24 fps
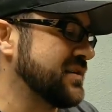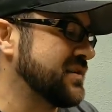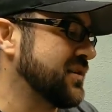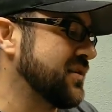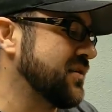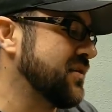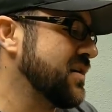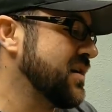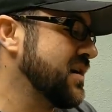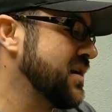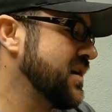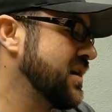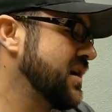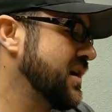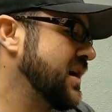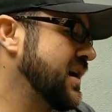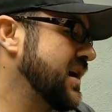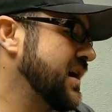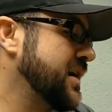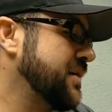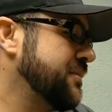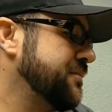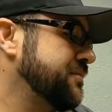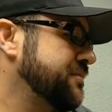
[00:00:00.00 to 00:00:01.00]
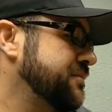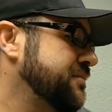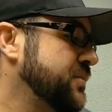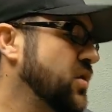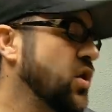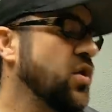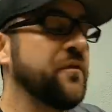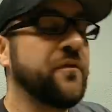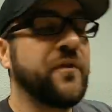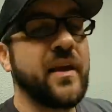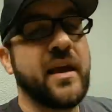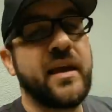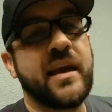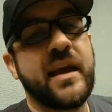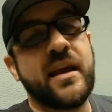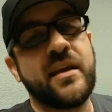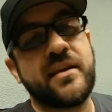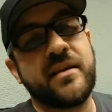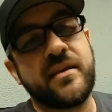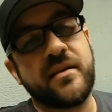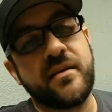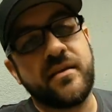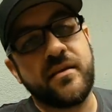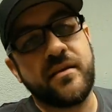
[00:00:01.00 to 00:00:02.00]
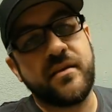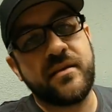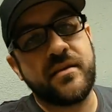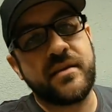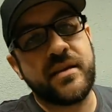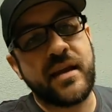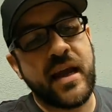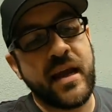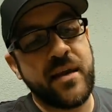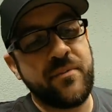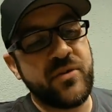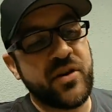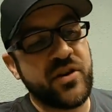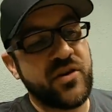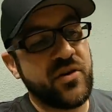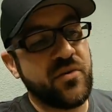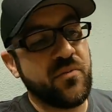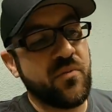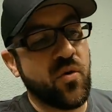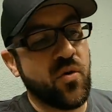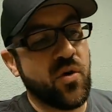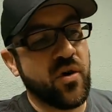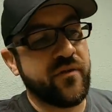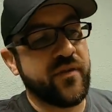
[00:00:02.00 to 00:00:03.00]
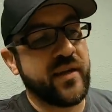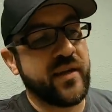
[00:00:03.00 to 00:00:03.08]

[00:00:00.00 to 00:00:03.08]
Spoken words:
So hopefully I get time to do more